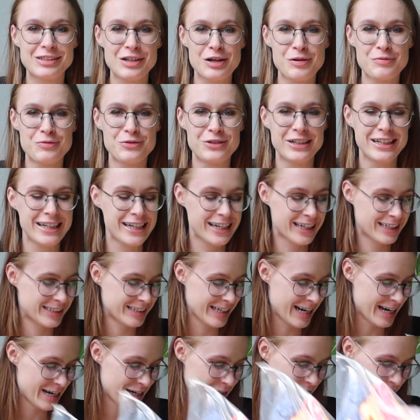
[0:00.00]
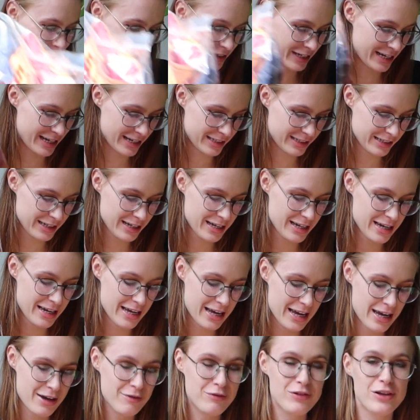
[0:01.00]
I'm really excited for this.
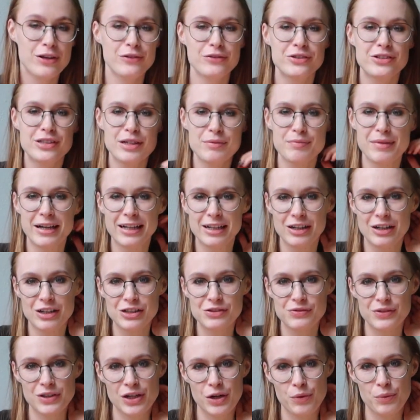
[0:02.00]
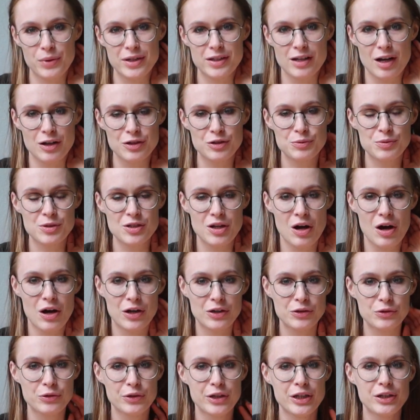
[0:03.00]
If you've seen my last video with 100%
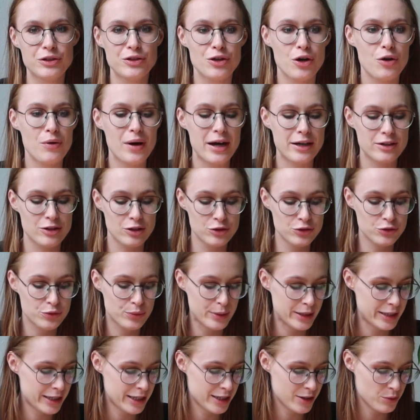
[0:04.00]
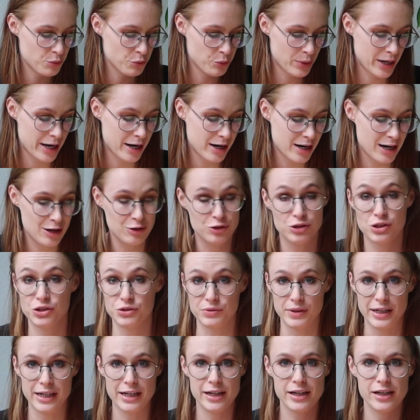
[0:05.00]
Hardcore, you know I don't really wear
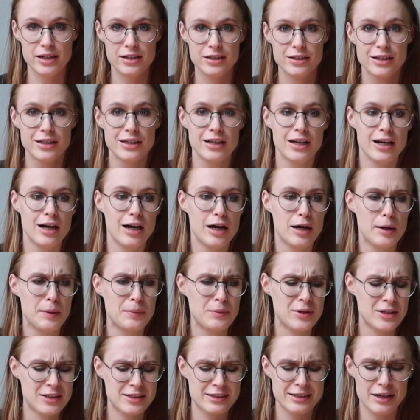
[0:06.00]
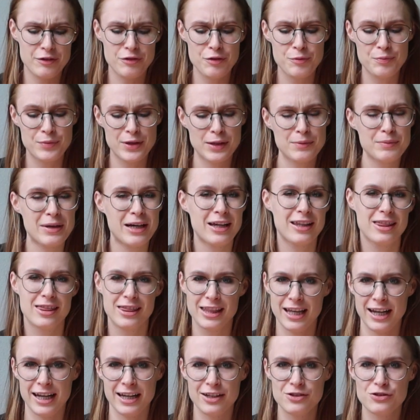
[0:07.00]
Australian. It's never been my
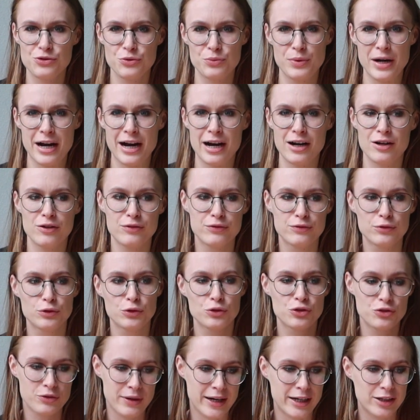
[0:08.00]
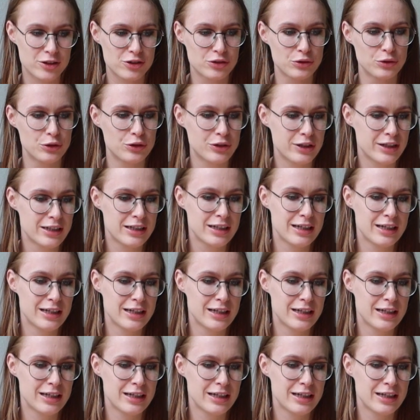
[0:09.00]
thing to wear a full tracksuit.